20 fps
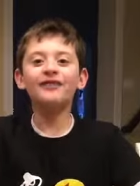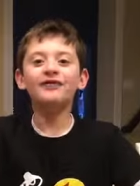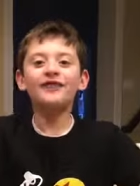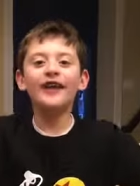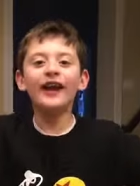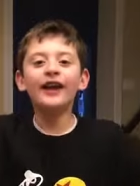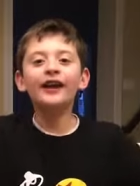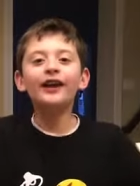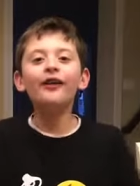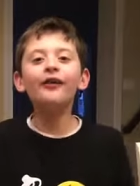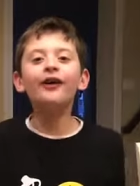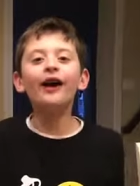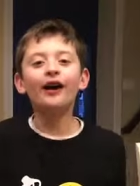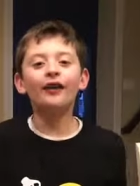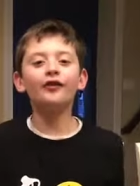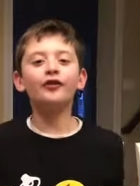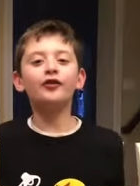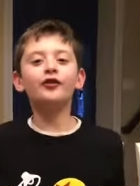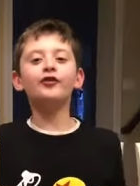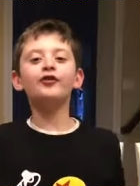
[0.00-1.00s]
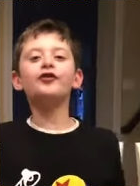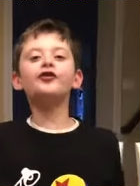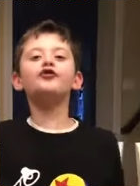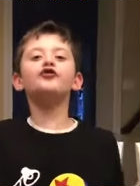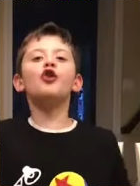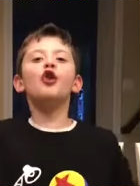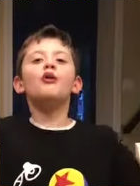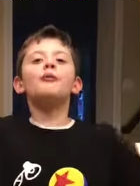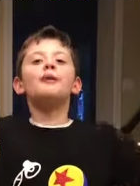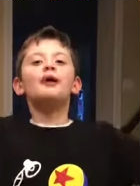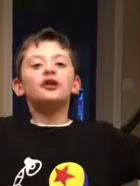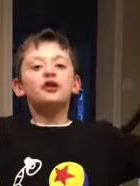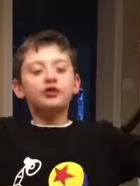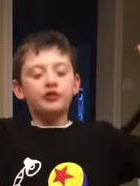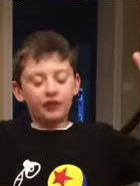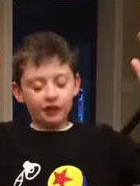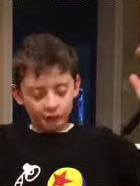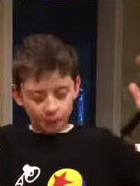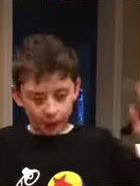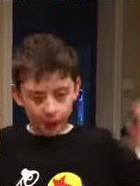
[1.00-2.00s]
thank you guys so much
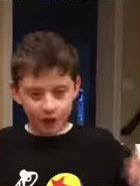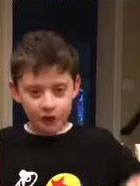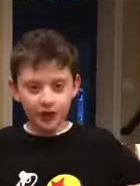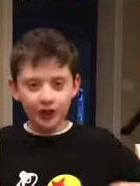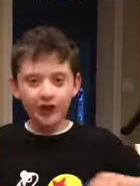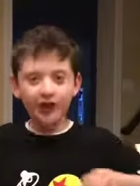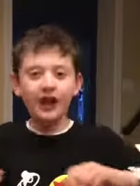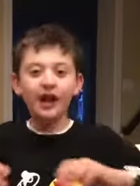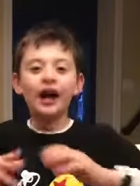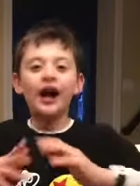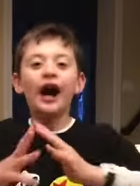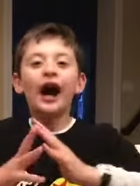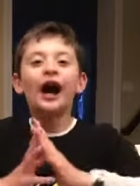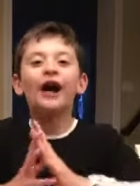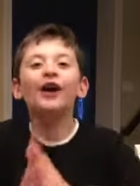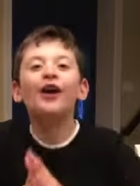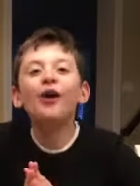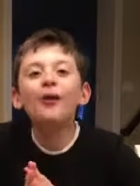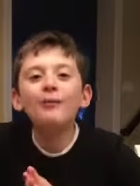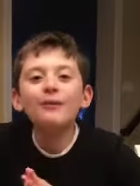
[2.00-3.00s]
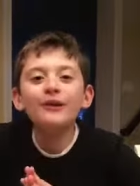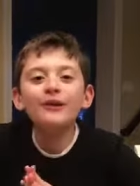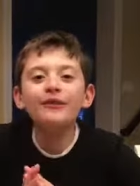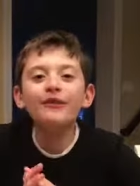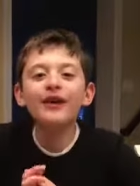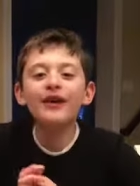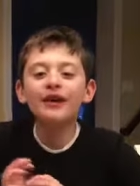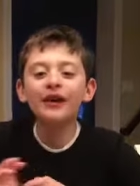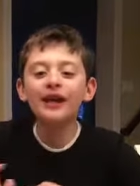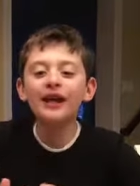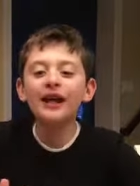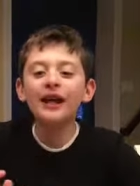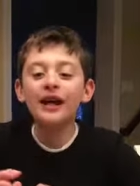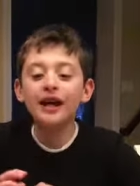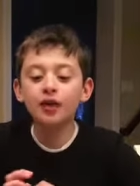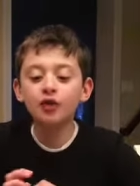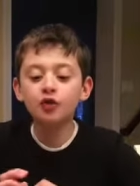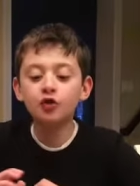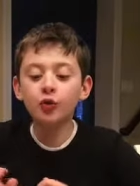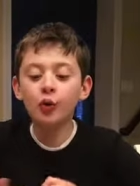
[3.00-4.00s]
for watching. I hope you really
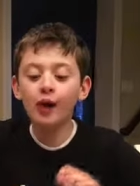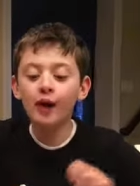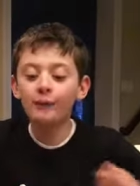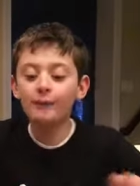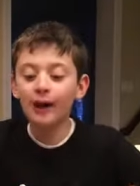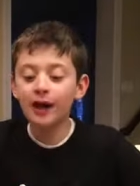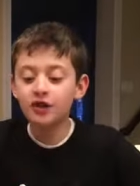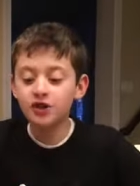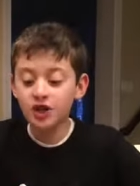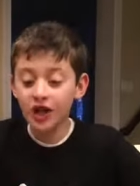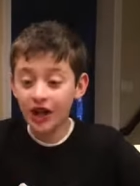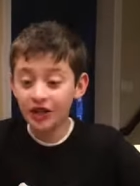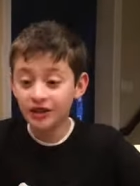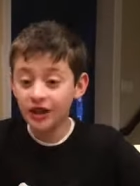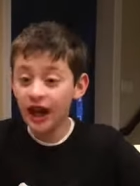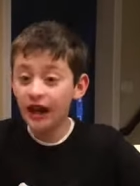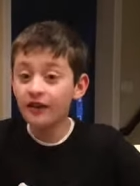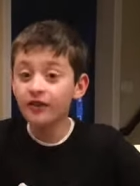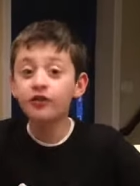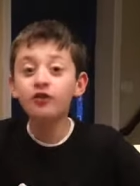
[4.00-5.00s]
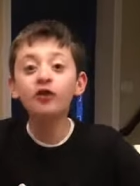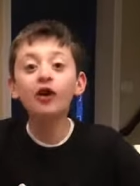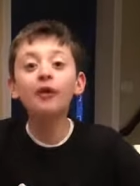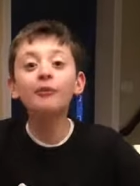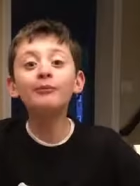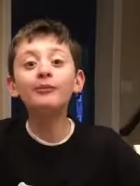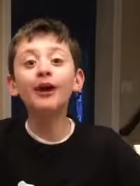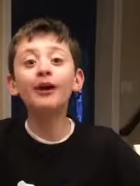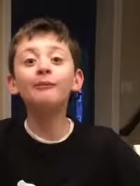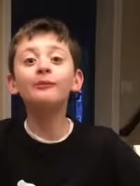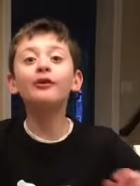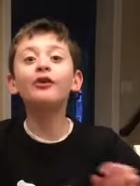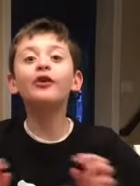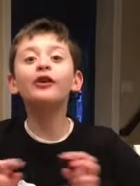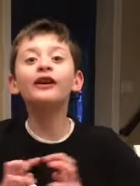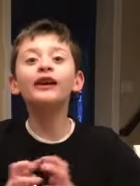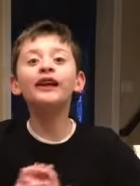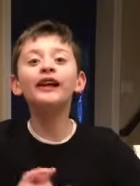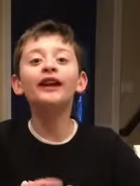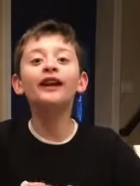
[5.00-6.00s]
enjoyed my Jack Jack's Num Num
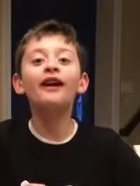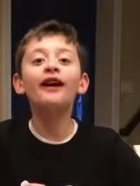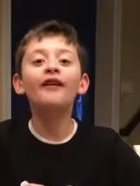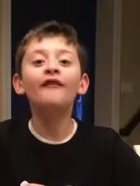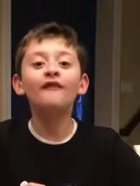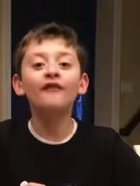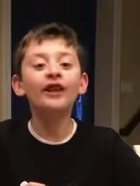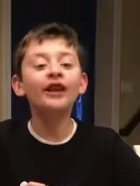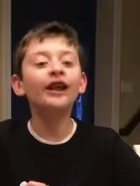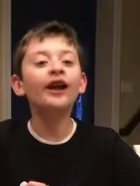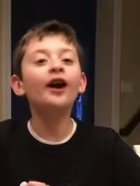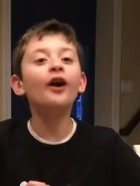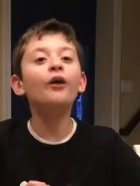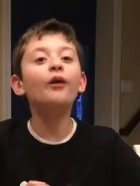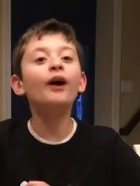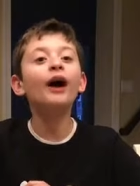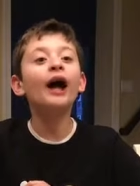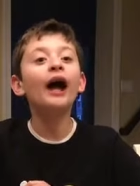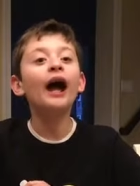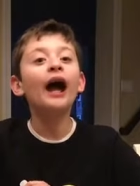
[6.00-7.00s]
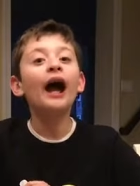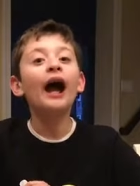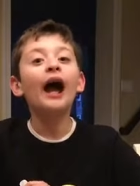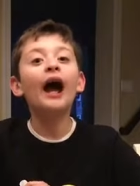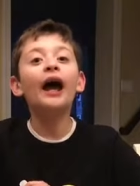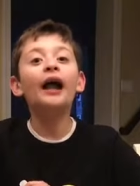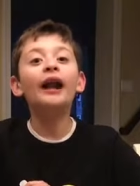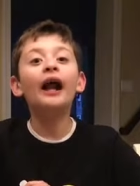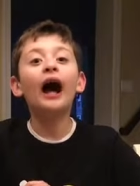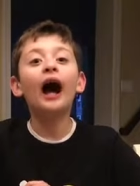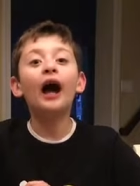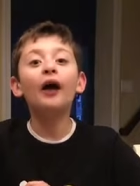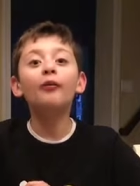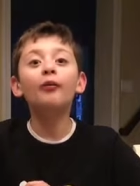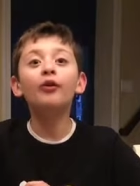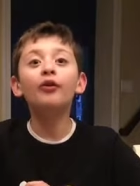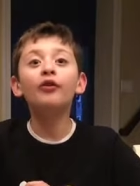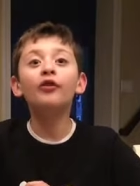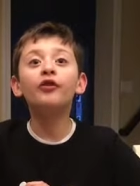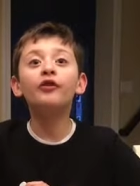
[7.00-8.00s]
cookie video. And
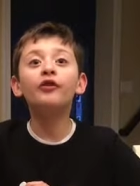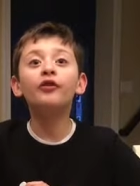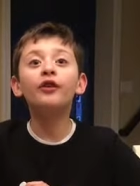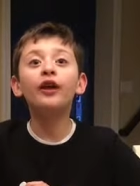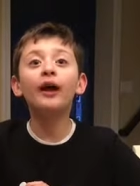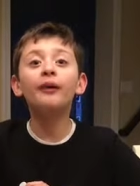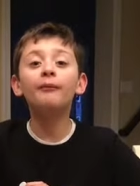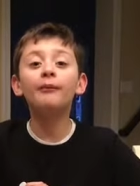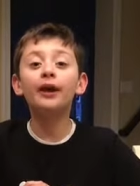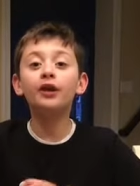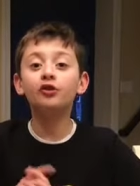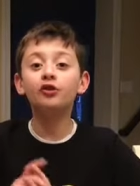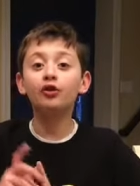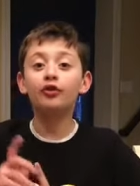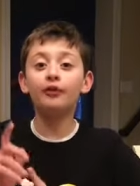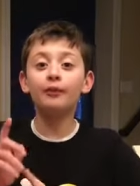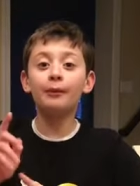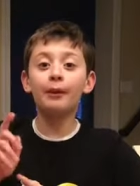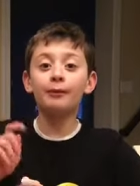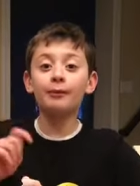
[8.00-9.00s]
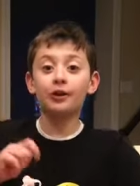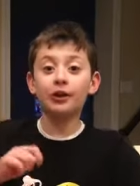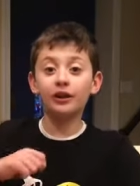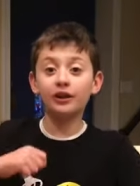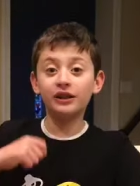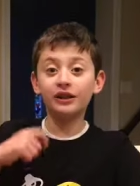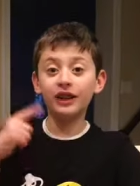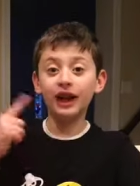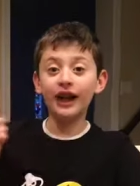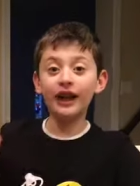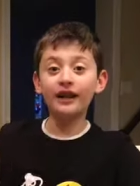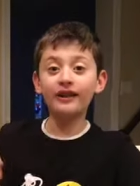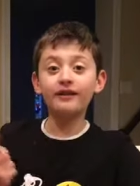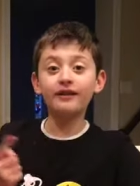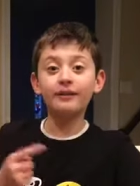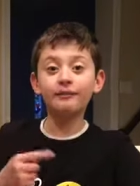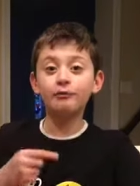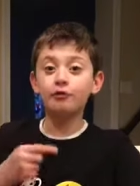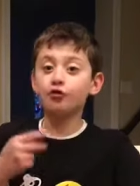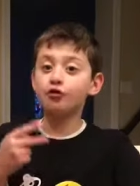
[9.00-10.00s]
make sure to remember to like,
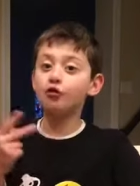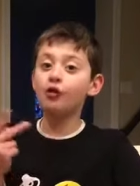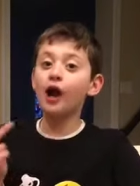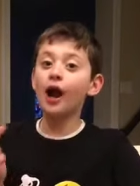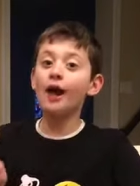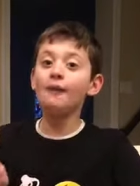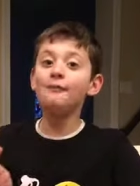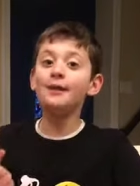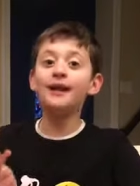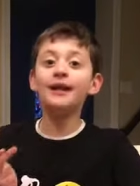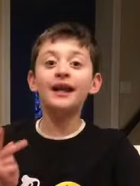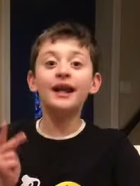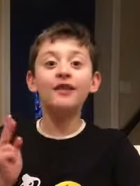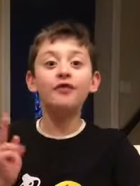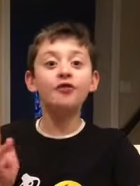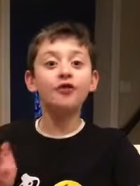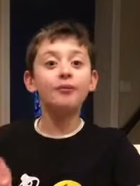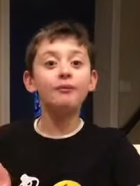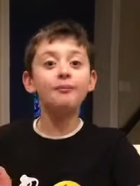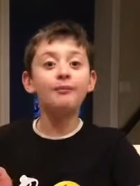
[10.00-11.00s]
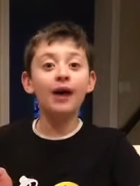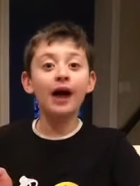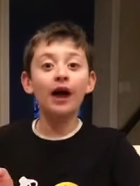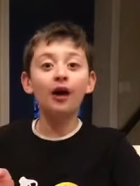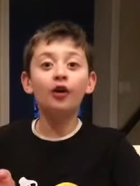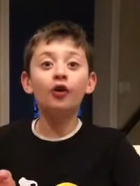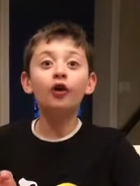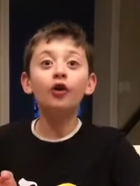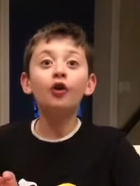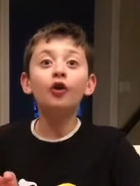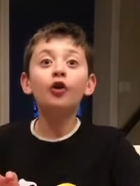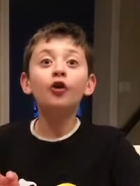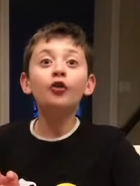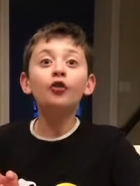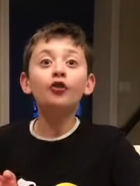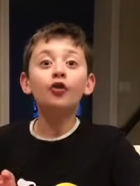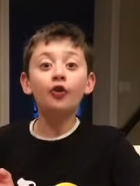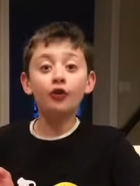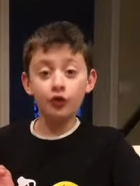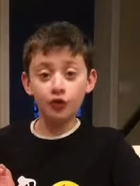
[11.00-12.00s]
subscribe, and hit the bell
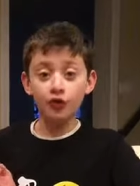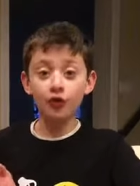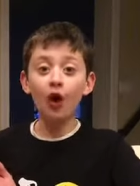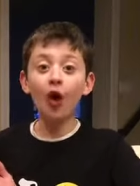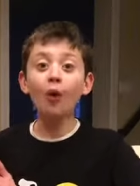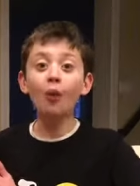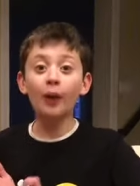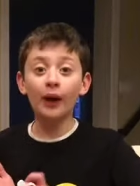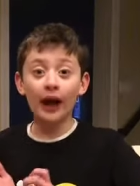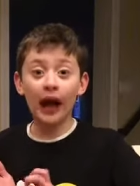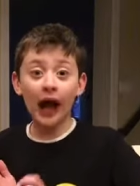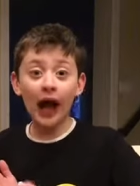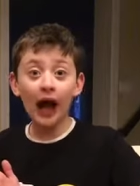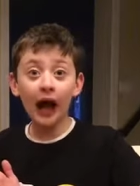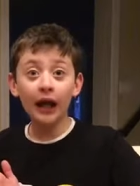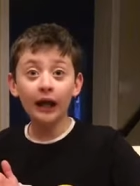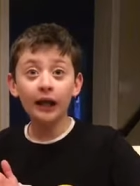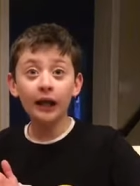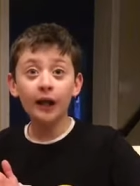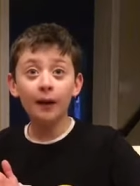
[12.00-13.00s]
so you know when I